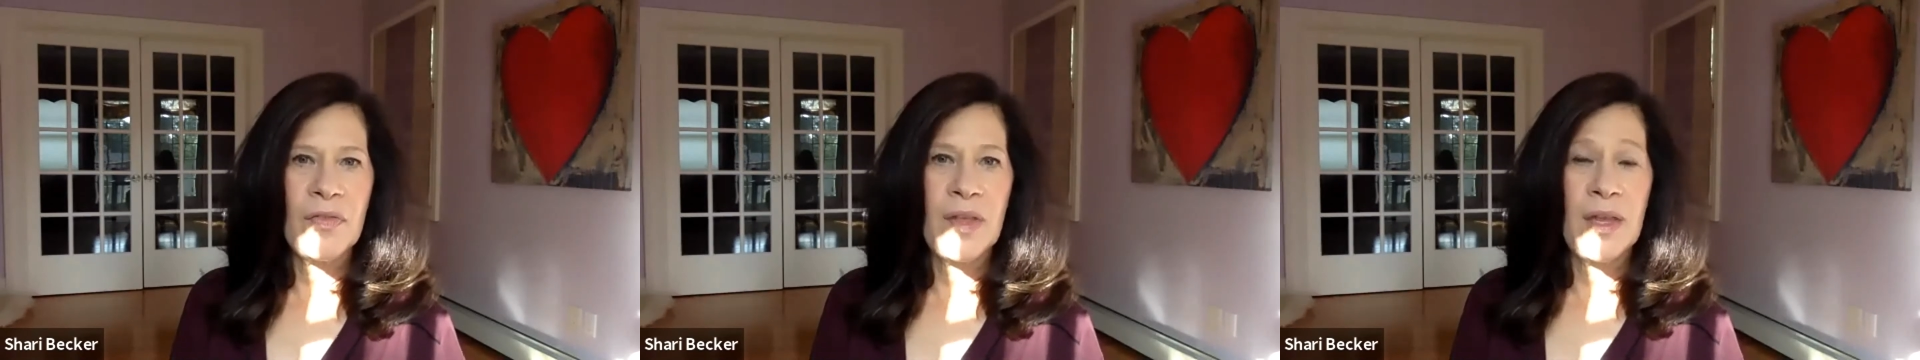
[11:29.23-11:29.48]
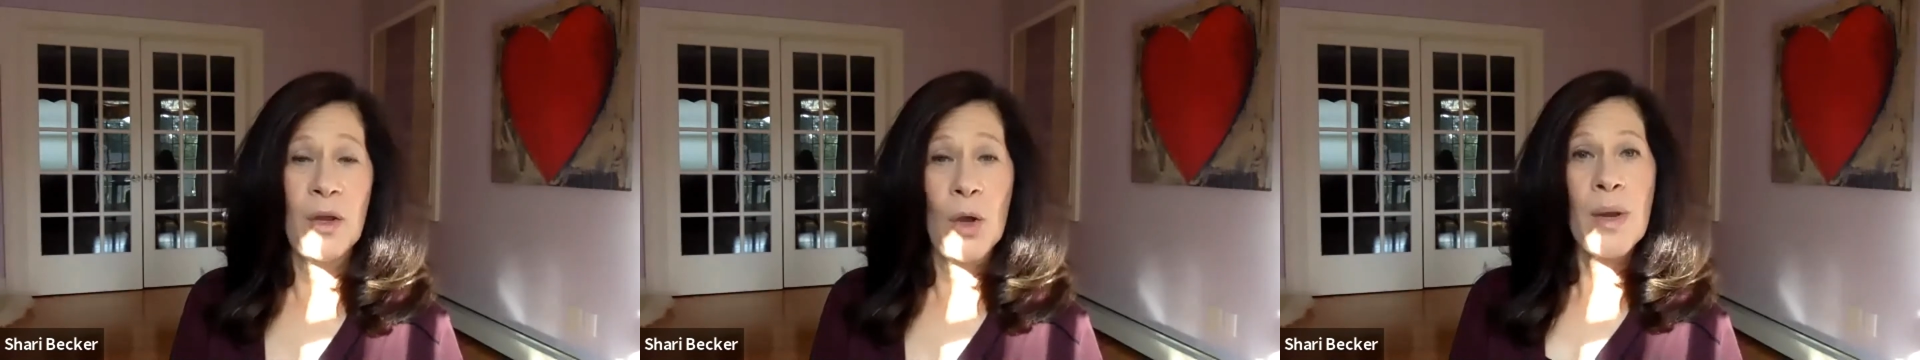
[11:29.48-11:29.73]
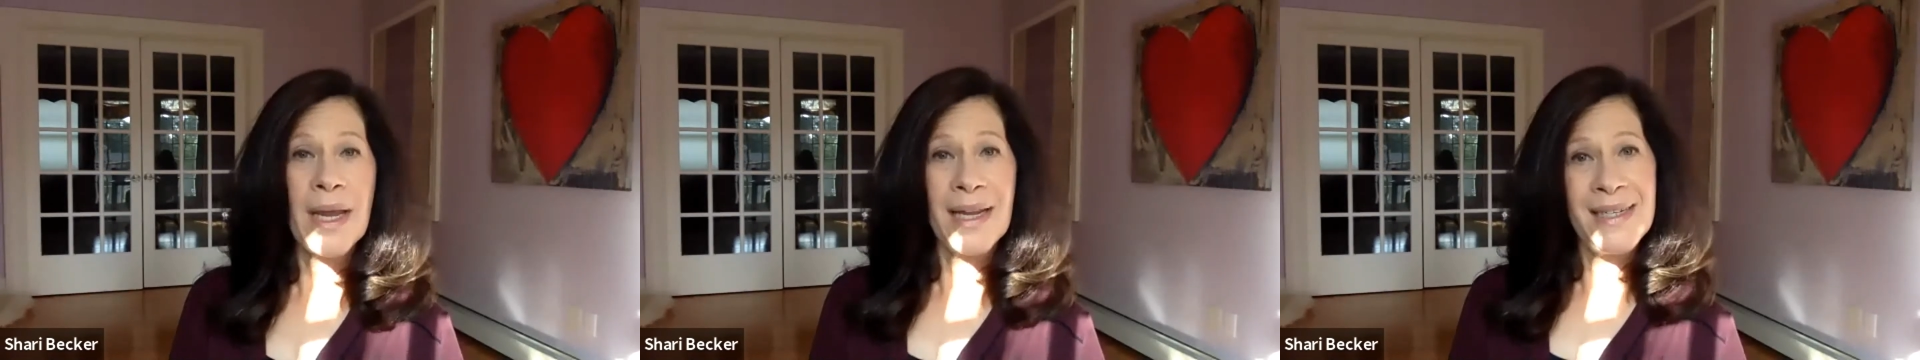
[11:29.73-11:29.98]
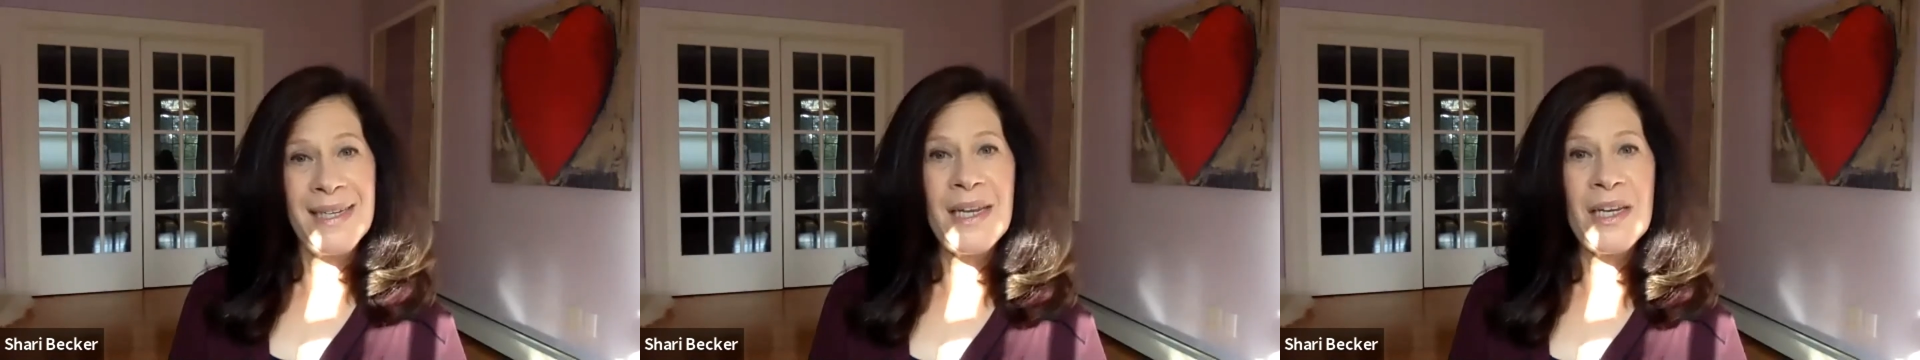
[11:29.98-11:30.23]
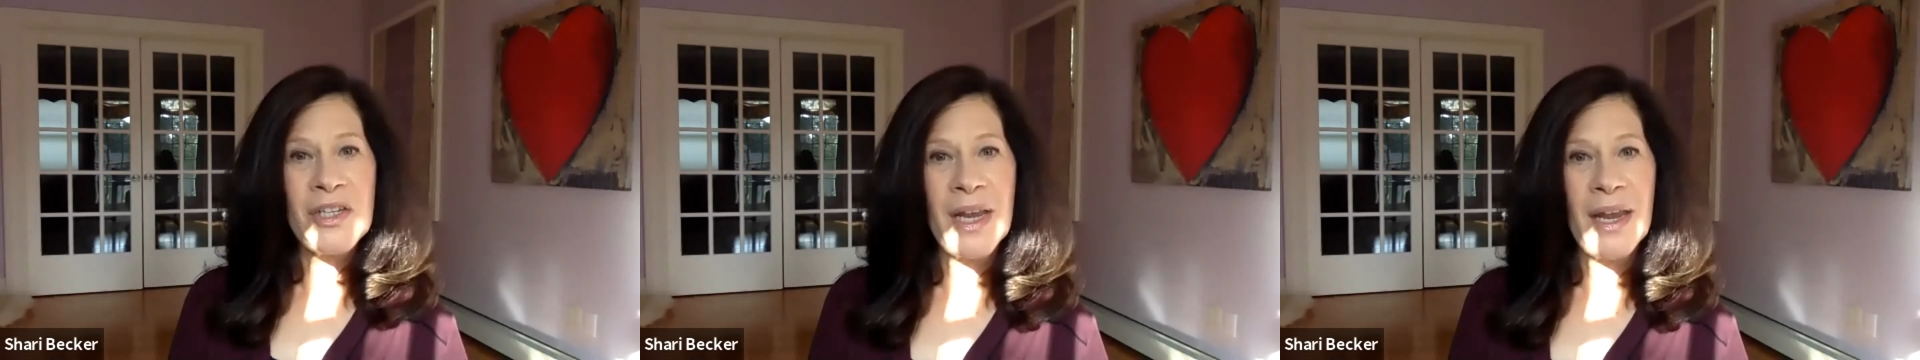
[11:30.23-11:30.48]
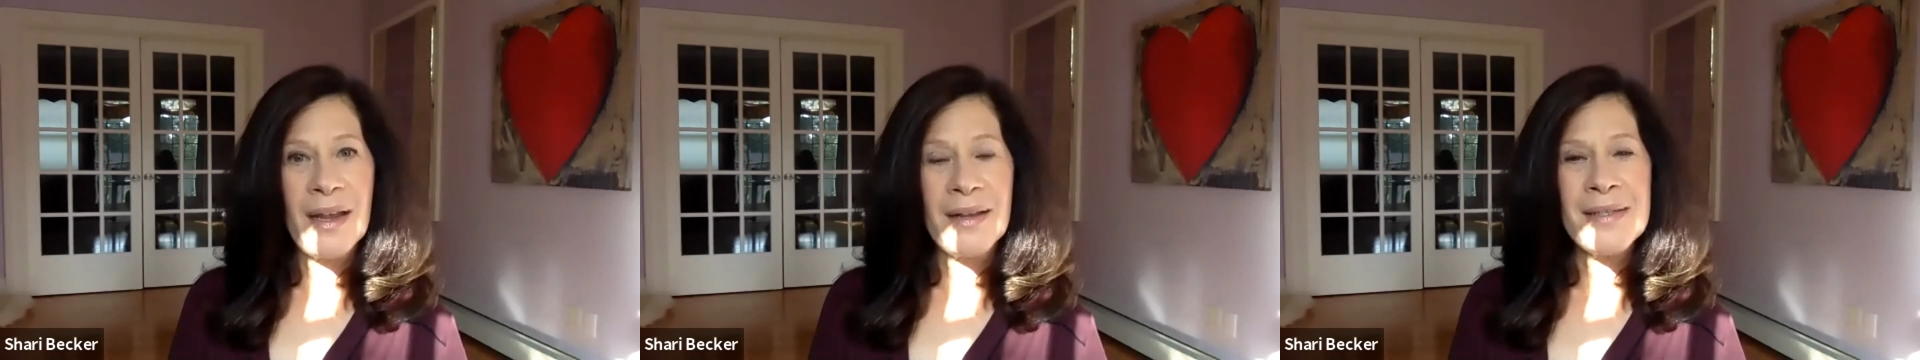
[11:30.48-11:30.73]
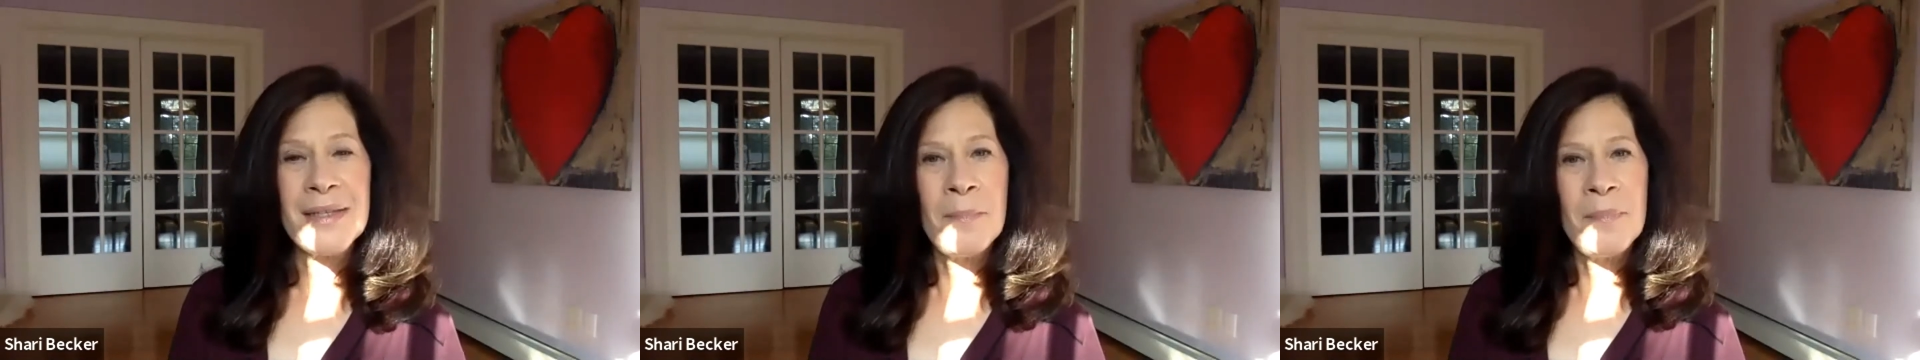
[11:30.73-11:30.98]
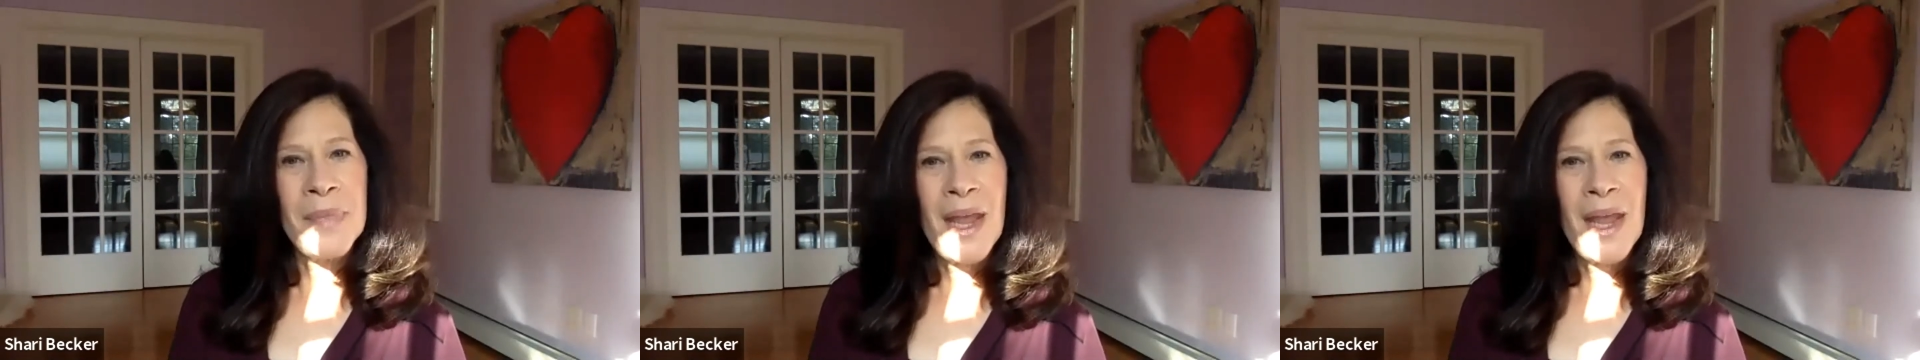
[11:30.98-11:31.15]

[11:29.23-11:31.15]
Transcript: the yogic teachings